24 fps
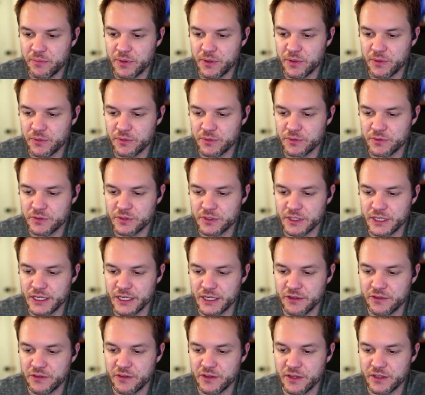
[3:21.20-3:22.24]
pose
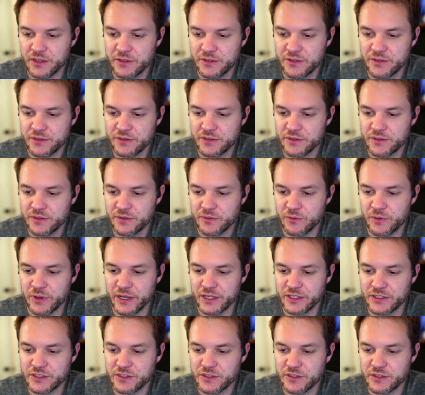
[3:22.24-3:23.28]
like this, where
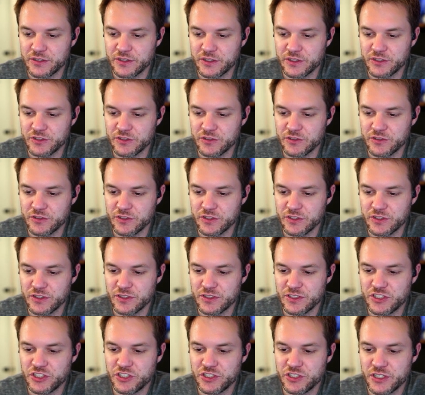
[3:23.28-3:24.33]
it's
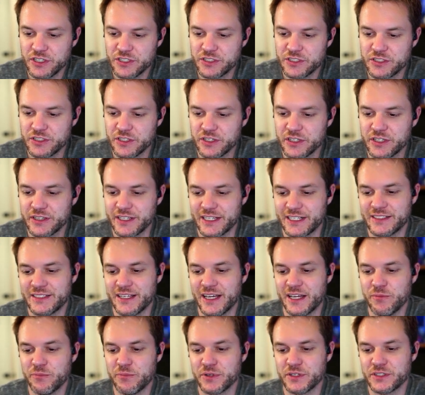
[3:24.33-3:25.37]
just starting like
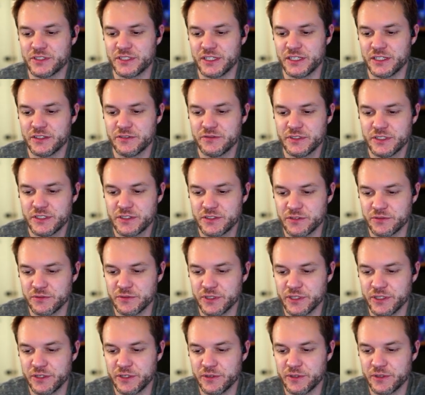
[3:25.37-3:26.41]
10% of it. So
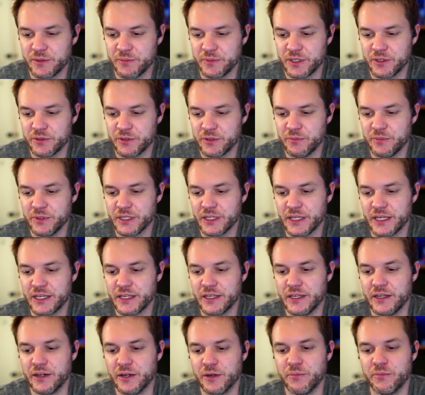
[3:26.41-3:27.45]
really, it would be like
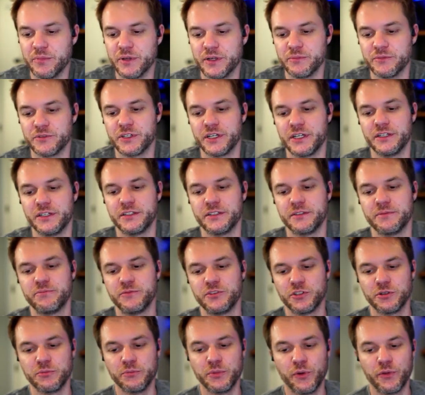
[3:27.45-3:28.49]
here, but I'm trying to
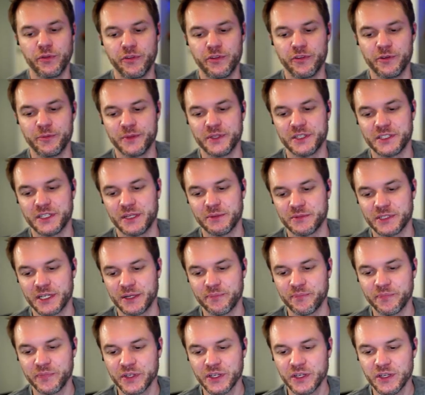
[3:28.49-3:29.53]
show both of them at the same
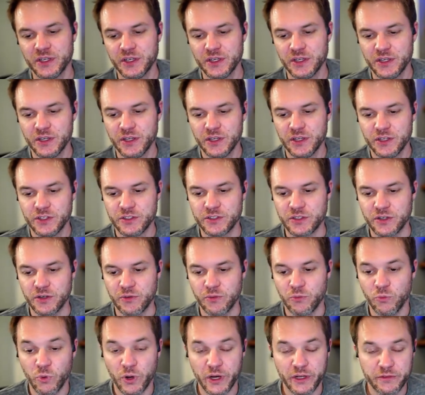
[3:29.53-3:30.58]
time. So
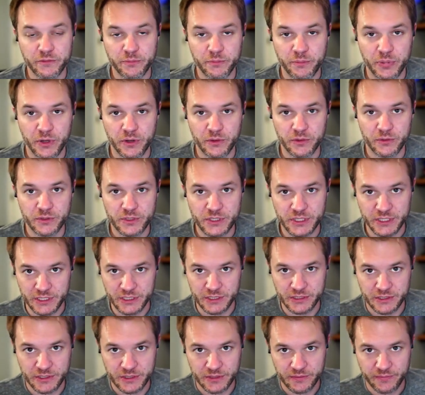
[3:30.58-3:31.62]
one pose that
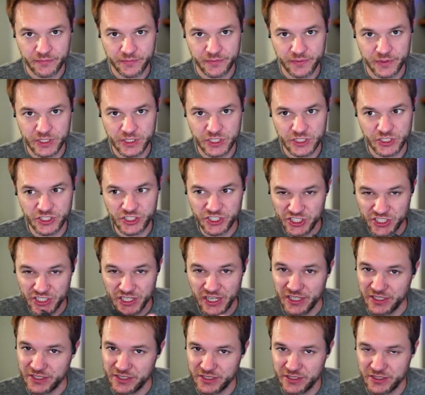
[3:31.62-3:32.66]
is
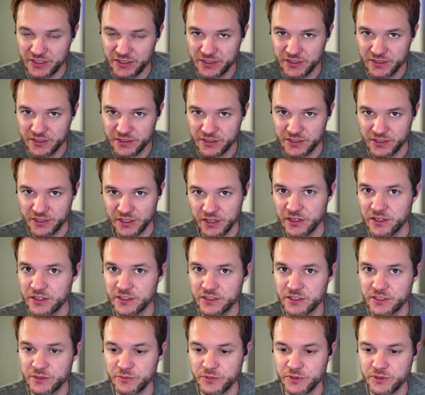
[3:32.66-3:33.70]
just
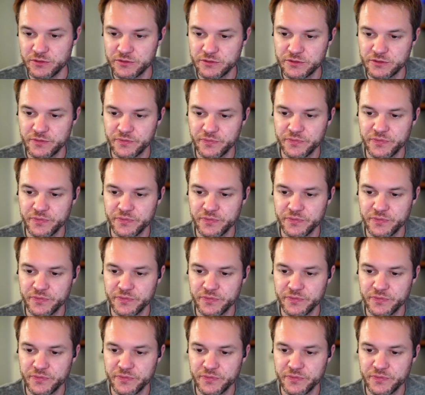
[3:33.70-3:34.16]
starting to move,